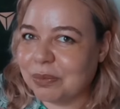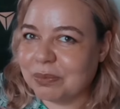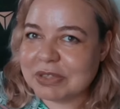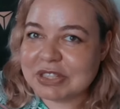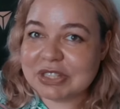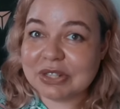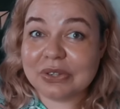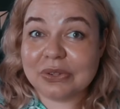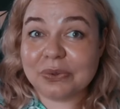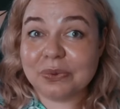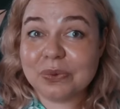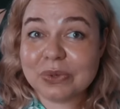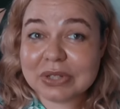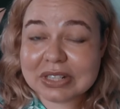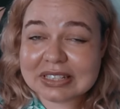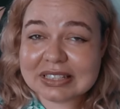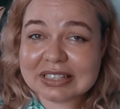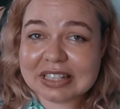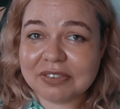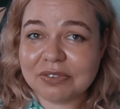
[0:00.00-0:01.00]
So the
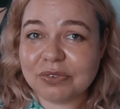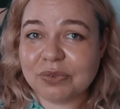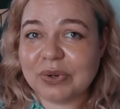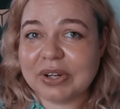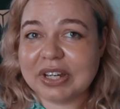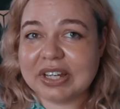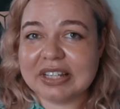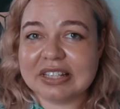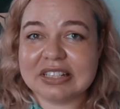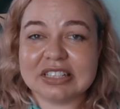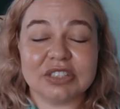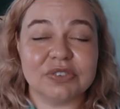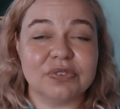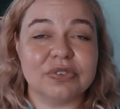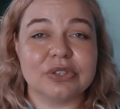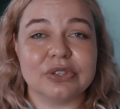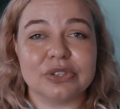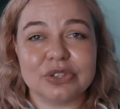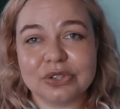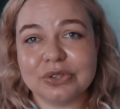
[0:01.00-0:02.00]
August giveaway is
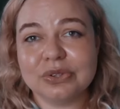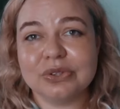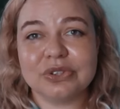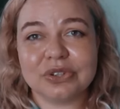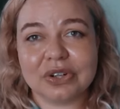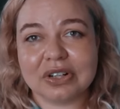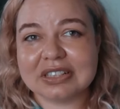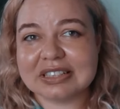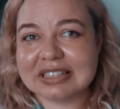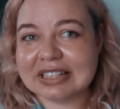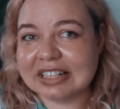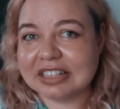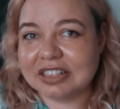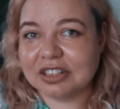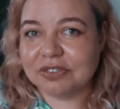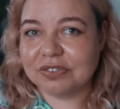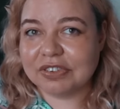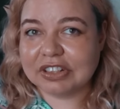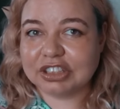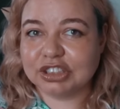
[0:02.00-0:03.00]
for two
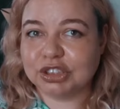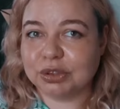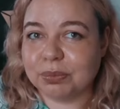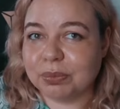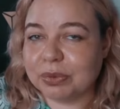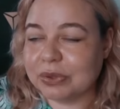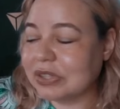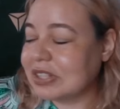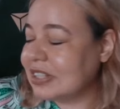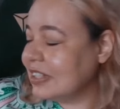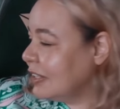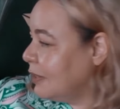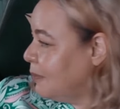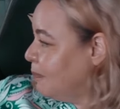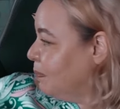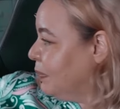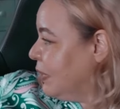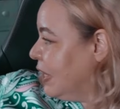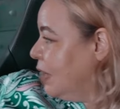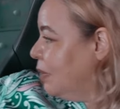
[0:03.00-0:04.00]
translated fiction books.
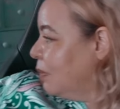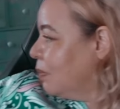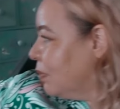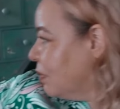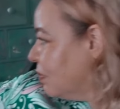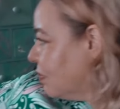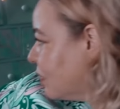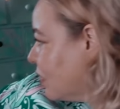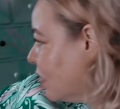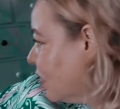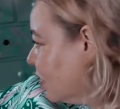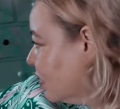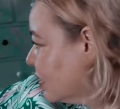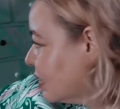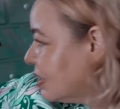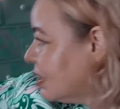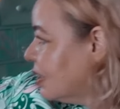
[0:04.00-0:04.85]
We've got